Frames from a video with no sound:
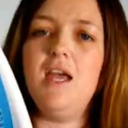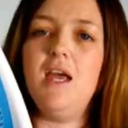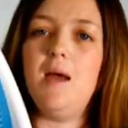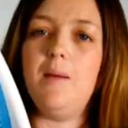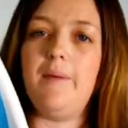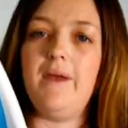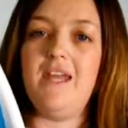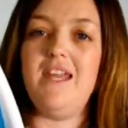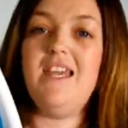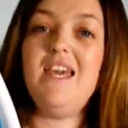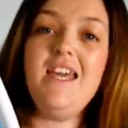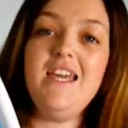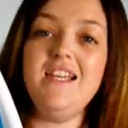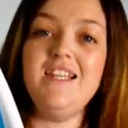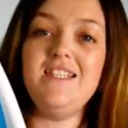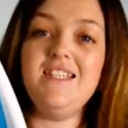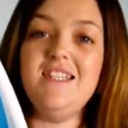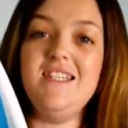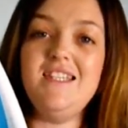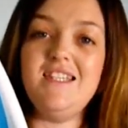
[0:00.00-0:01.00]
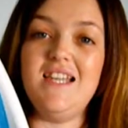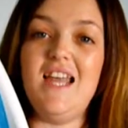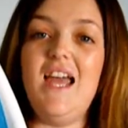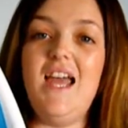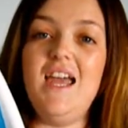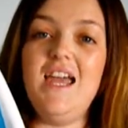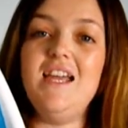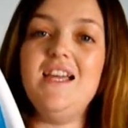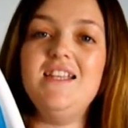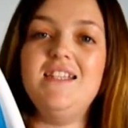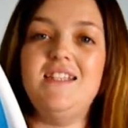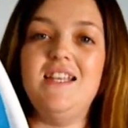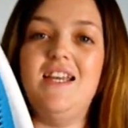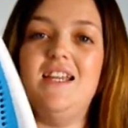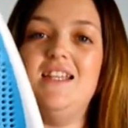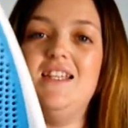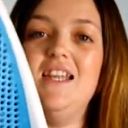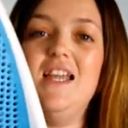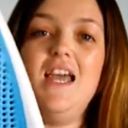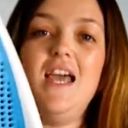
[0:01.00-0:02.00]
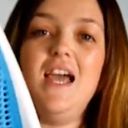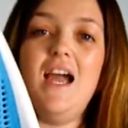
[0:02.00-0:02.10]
But he kicks his legs, and